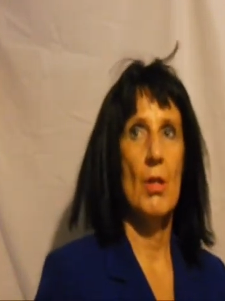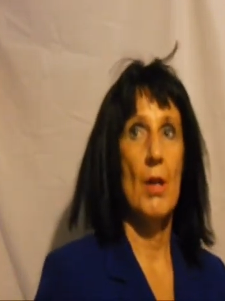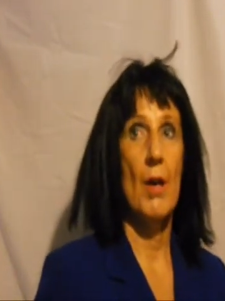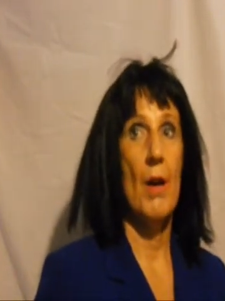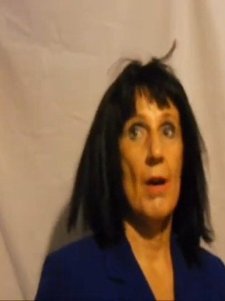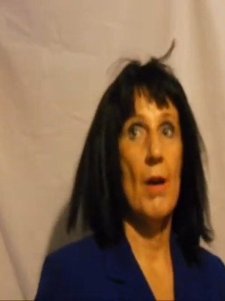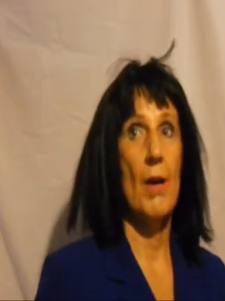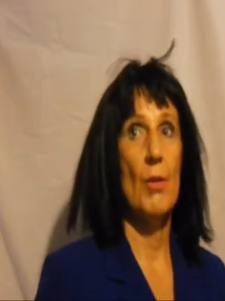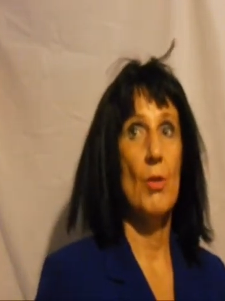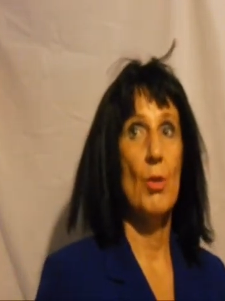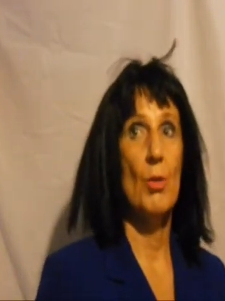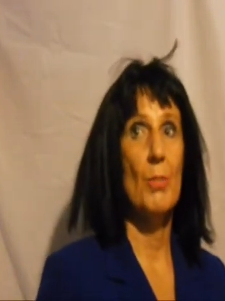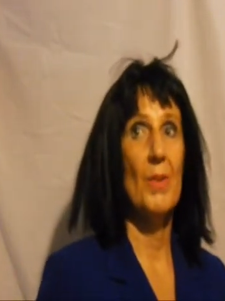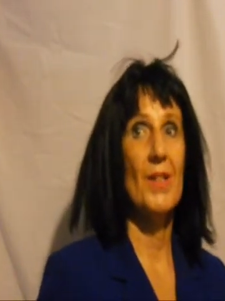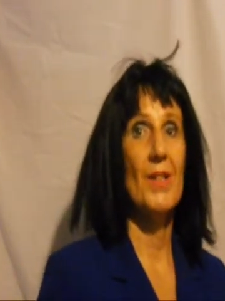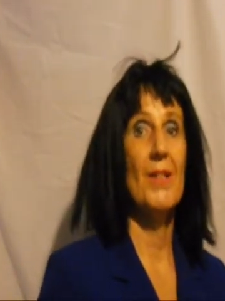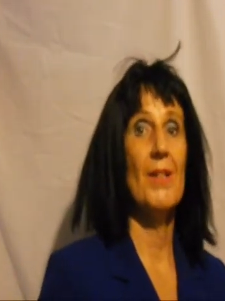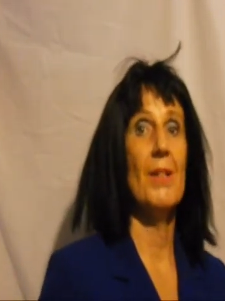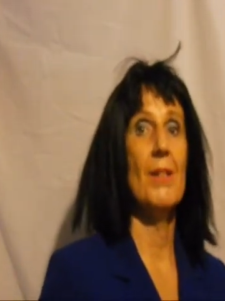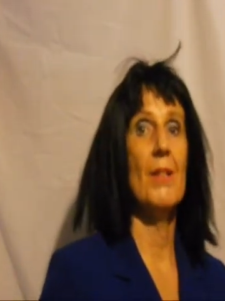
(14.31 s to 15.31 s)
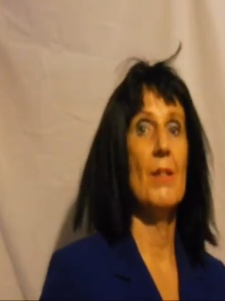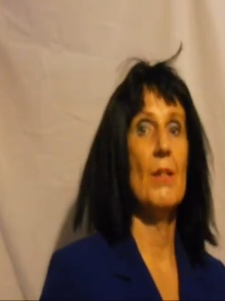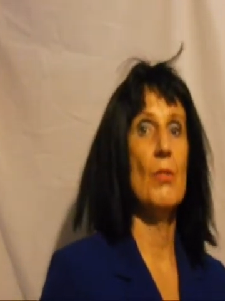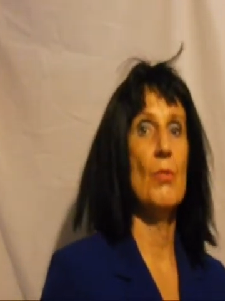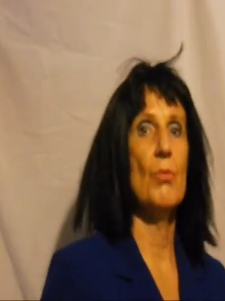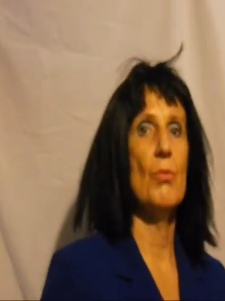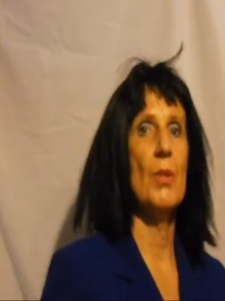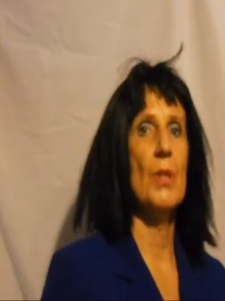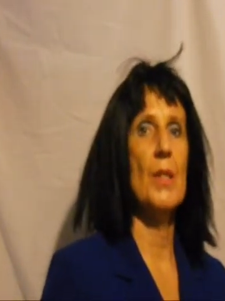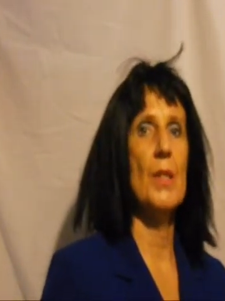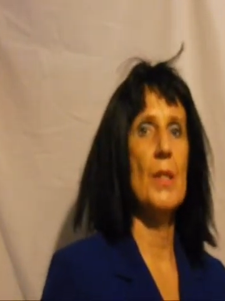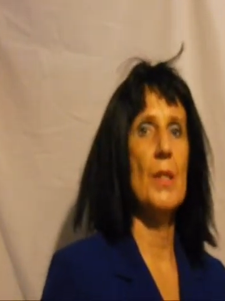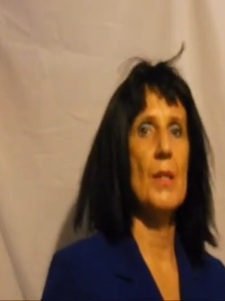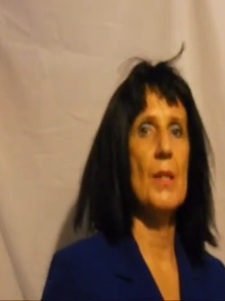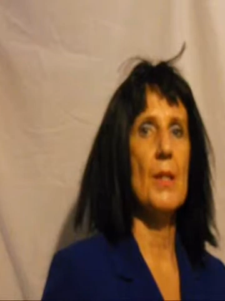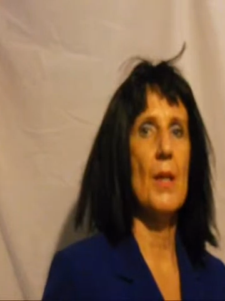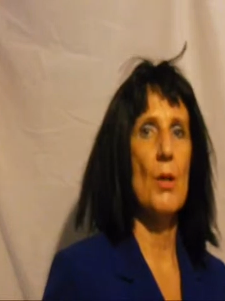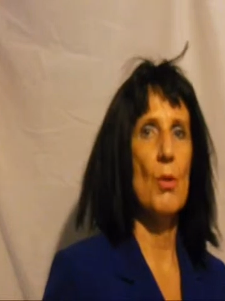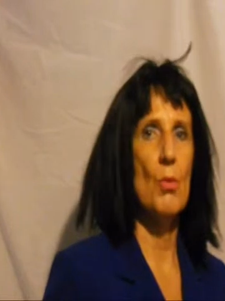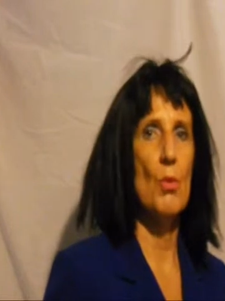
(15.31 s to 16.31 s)
I comment in during
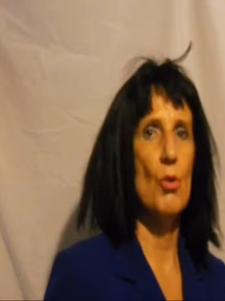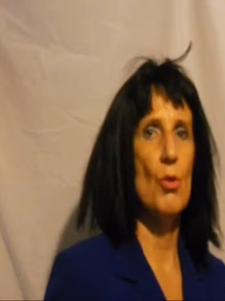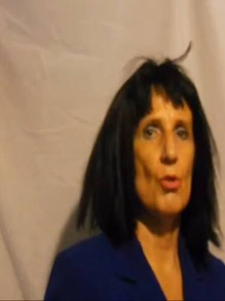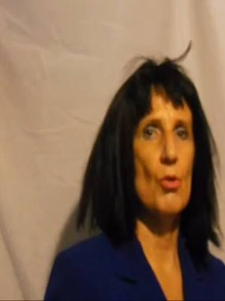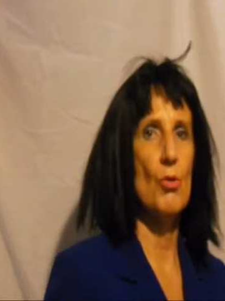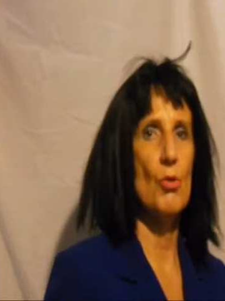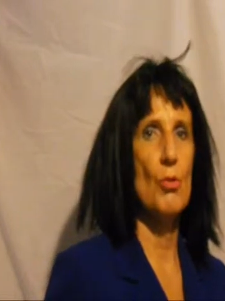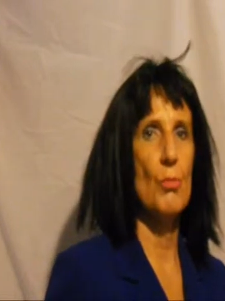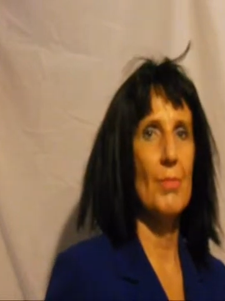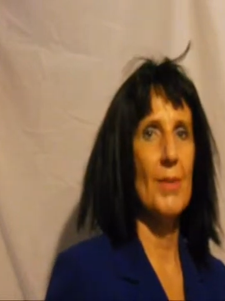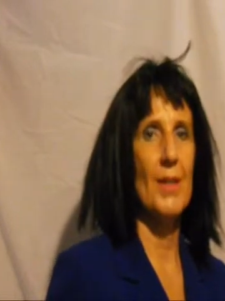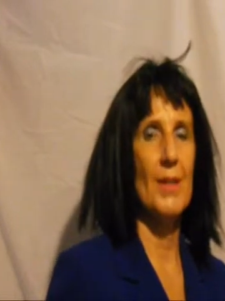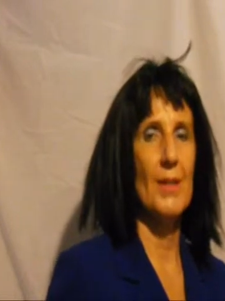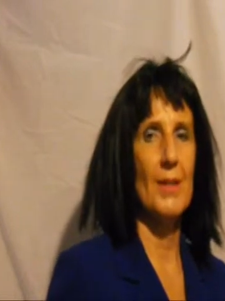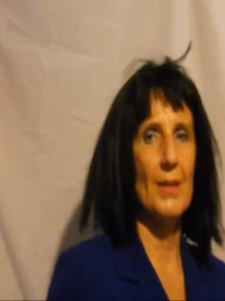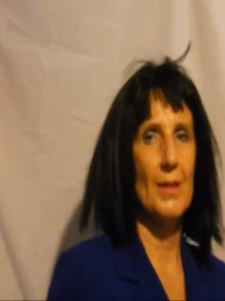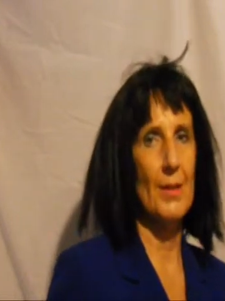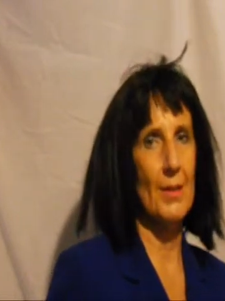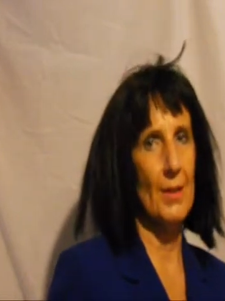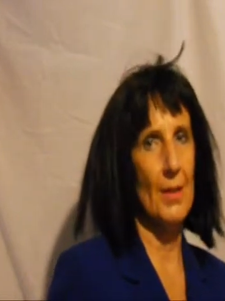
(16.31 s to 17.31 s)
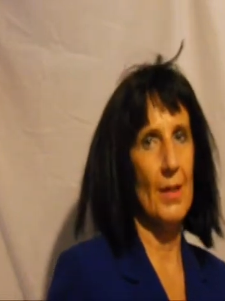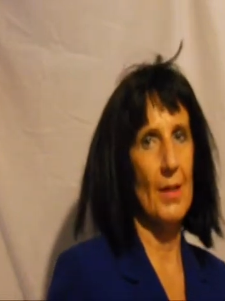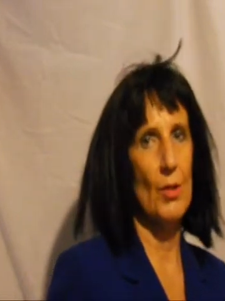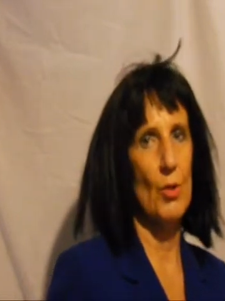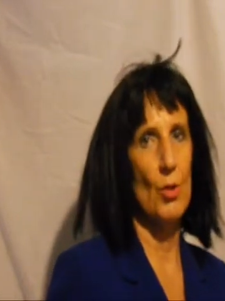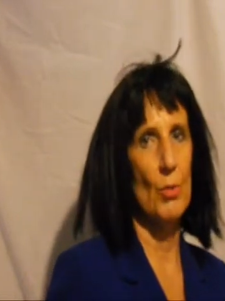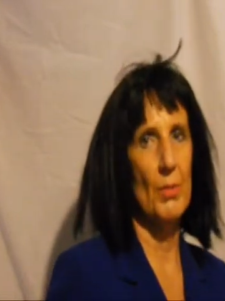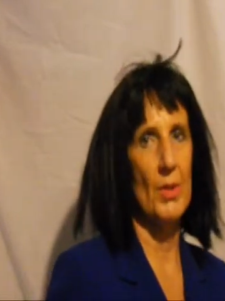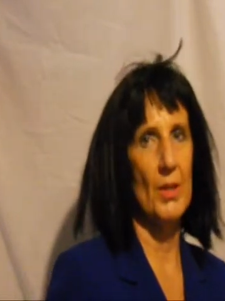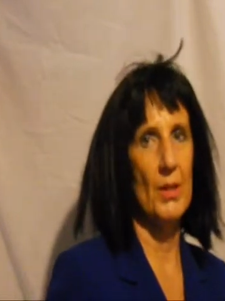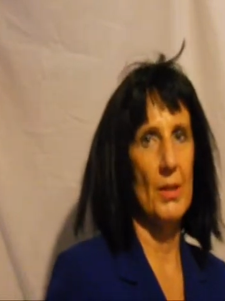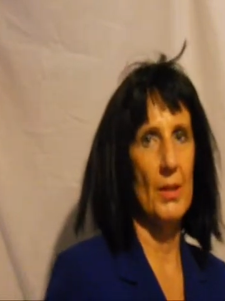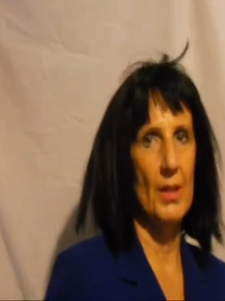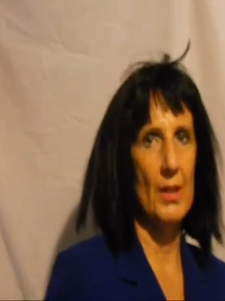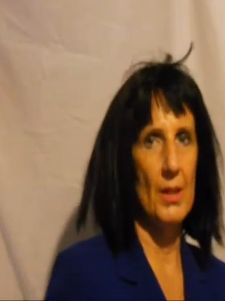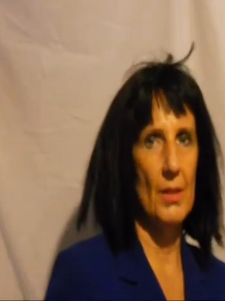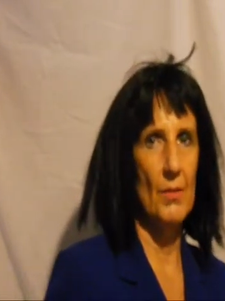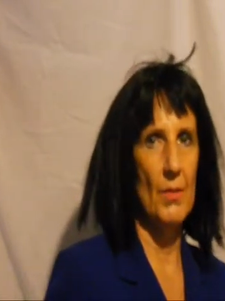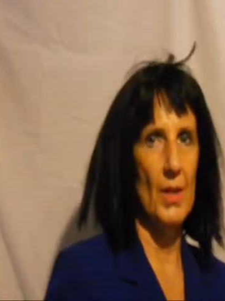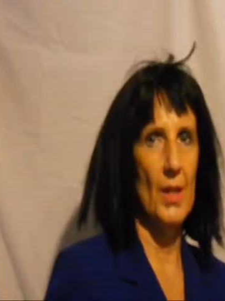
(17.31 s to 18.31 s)
his hours, but I comment in
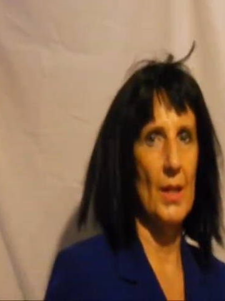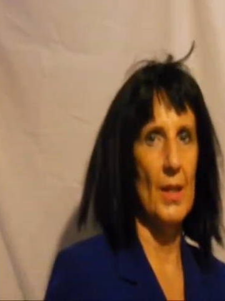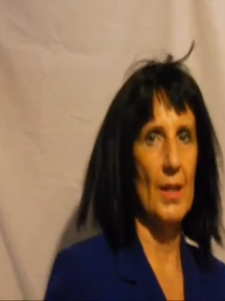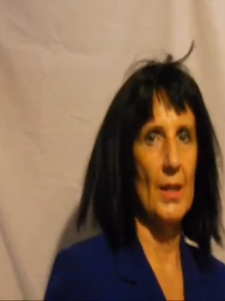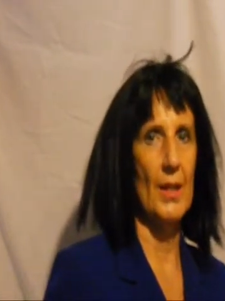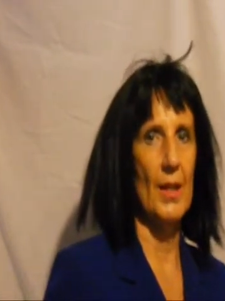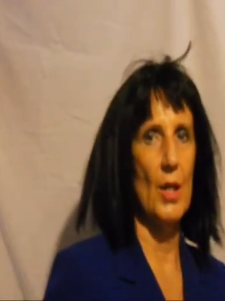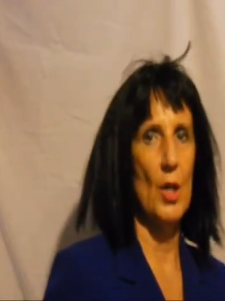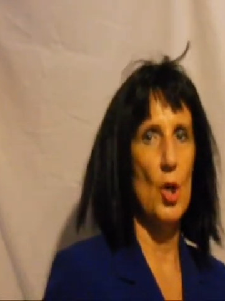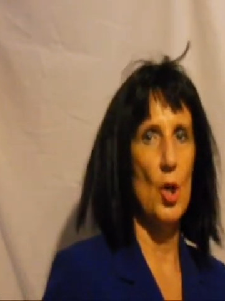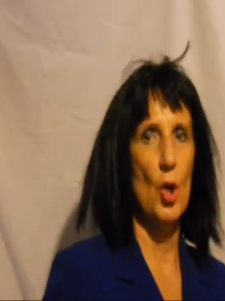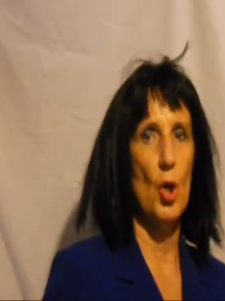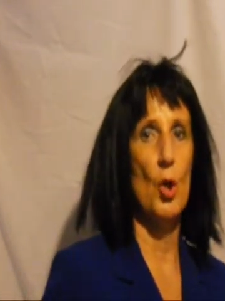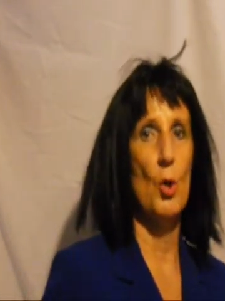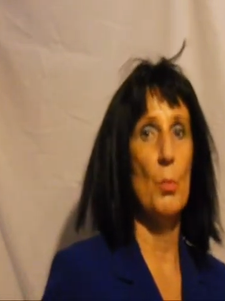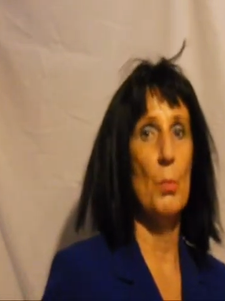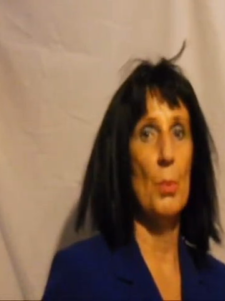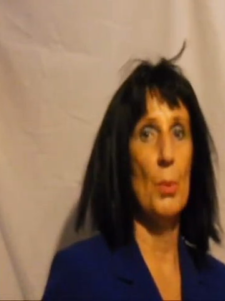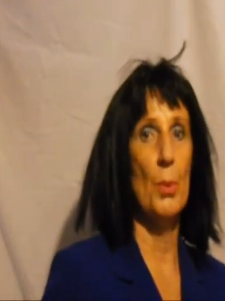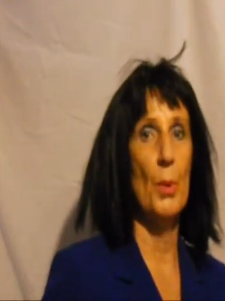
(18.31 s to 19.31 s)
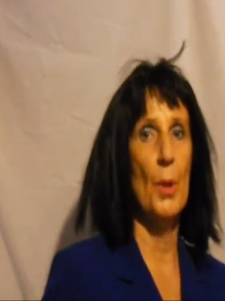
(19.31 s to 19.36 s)
anyway and I hope